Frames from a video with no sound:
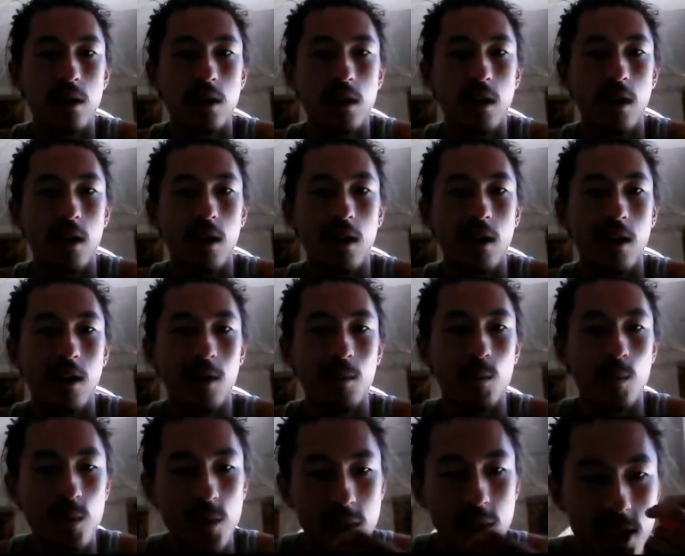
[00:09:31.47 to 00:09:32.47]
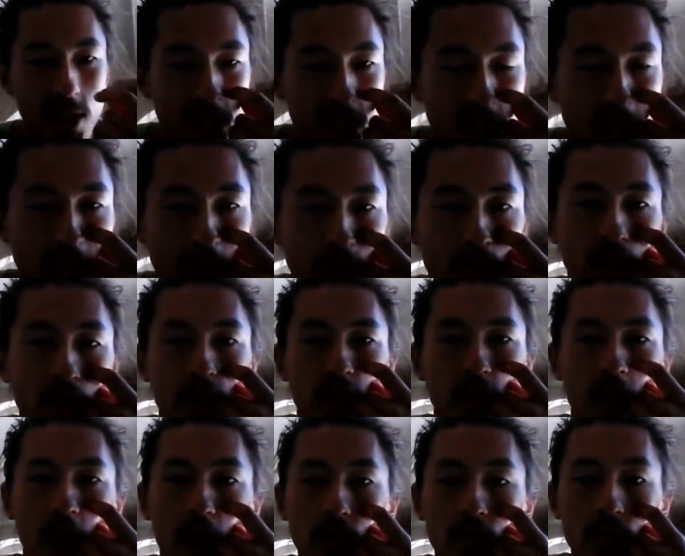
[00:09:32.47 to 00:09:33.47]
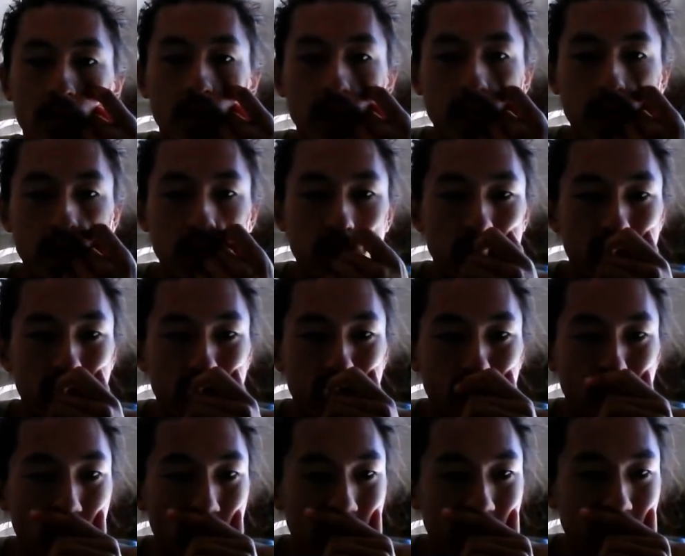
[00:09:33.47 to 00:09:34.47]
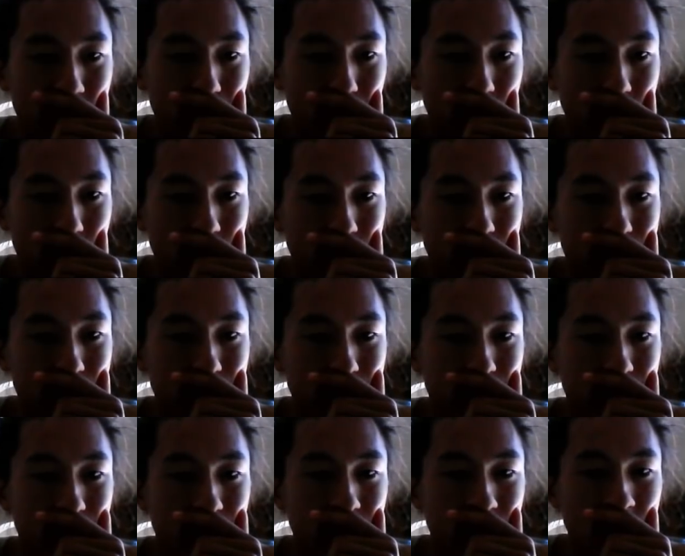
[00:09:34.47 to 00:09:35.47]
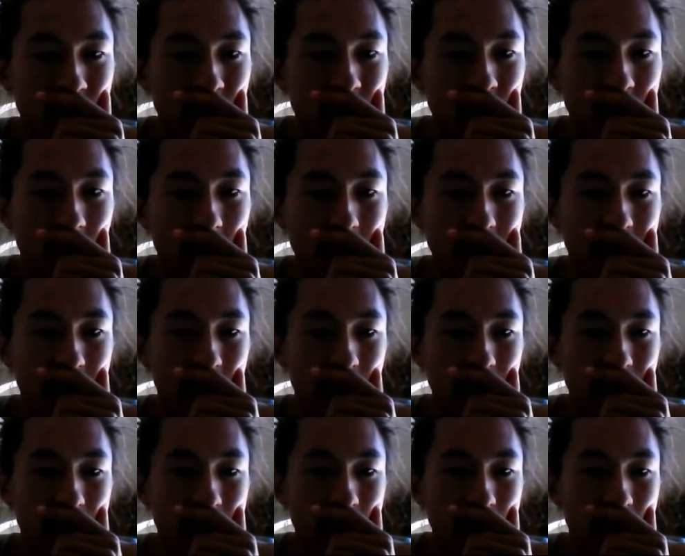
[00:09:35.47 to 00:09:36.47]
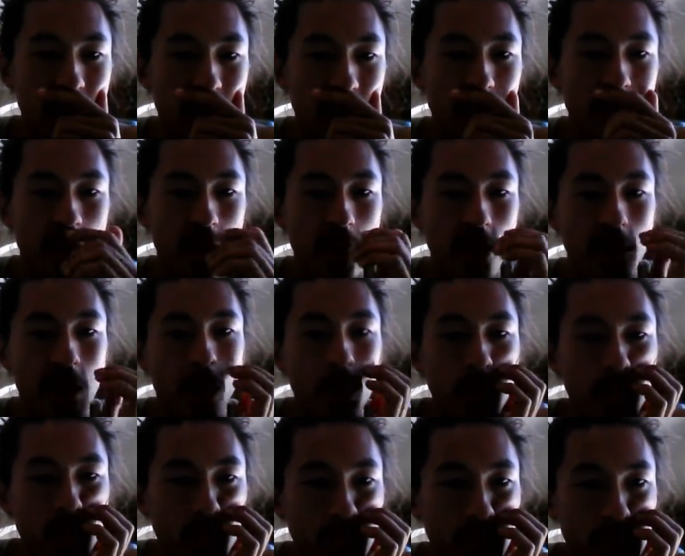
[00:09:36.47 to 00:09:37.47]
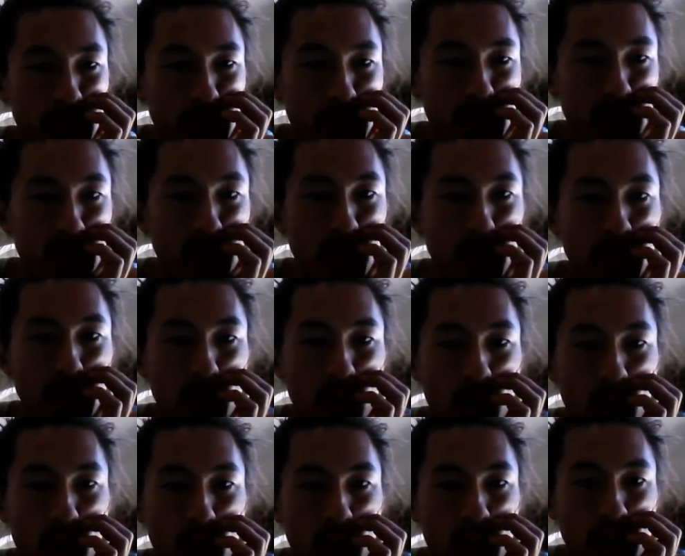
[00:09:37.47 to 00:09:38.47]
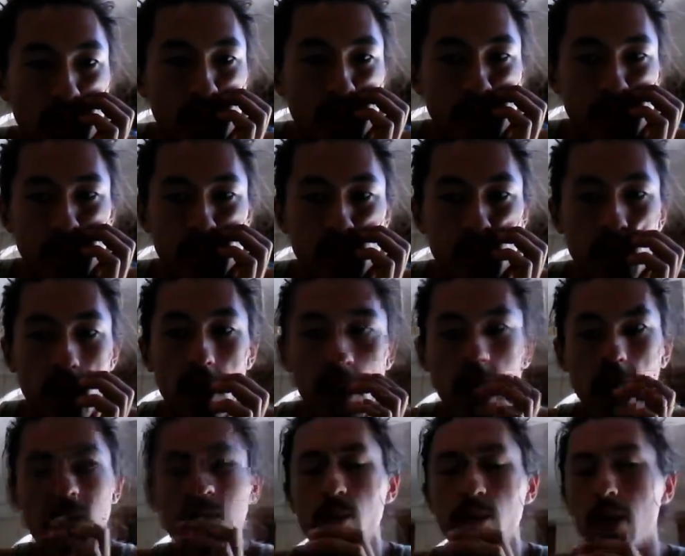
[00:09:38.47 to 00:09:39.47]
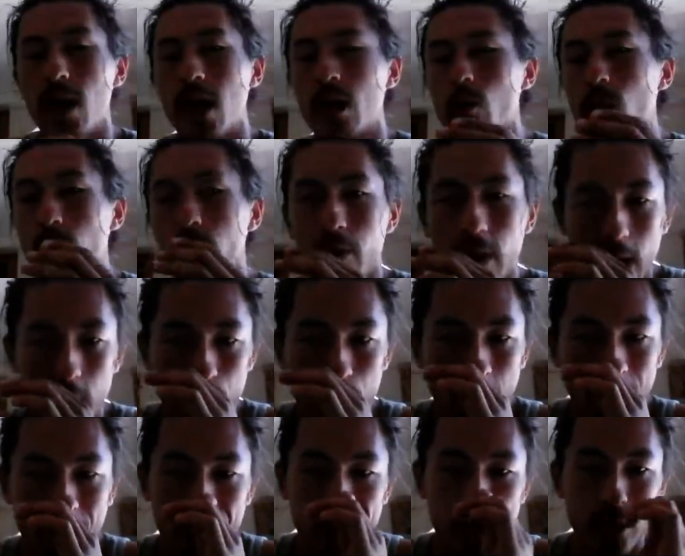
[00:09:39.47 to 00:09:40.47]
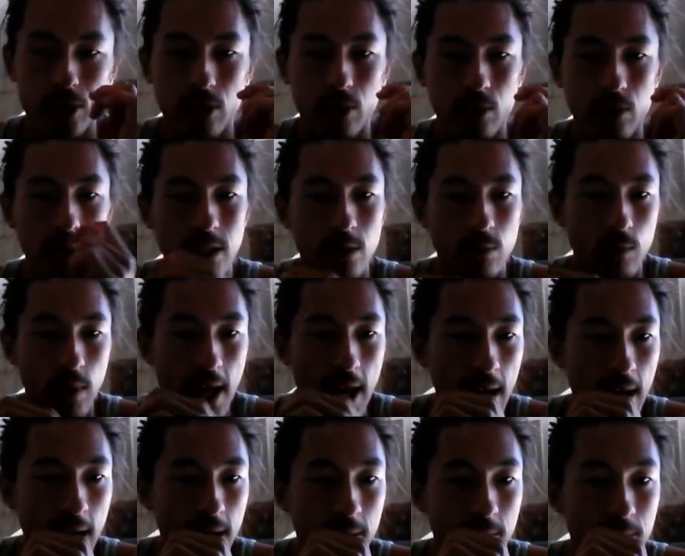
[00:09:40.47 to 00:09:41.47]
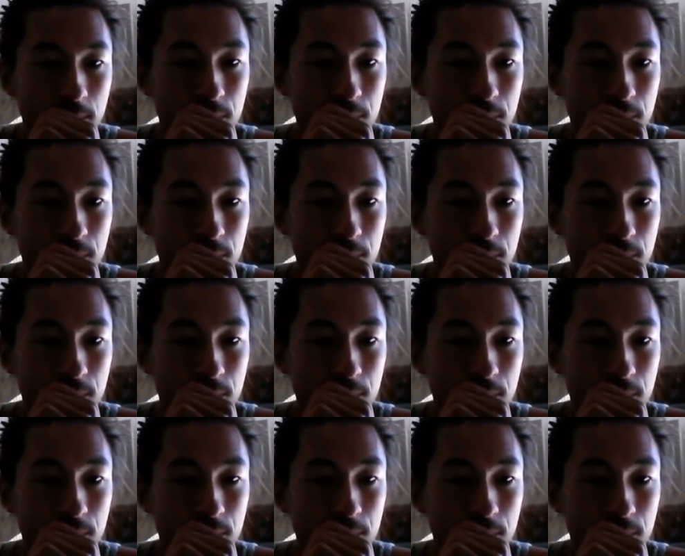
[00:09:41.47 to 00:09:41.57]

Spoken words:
Does this deck want a Cobbled Wings or a Shorekeeper? I think Cobbled Wings is a great card in like a Black-White Vampires or Green-Red.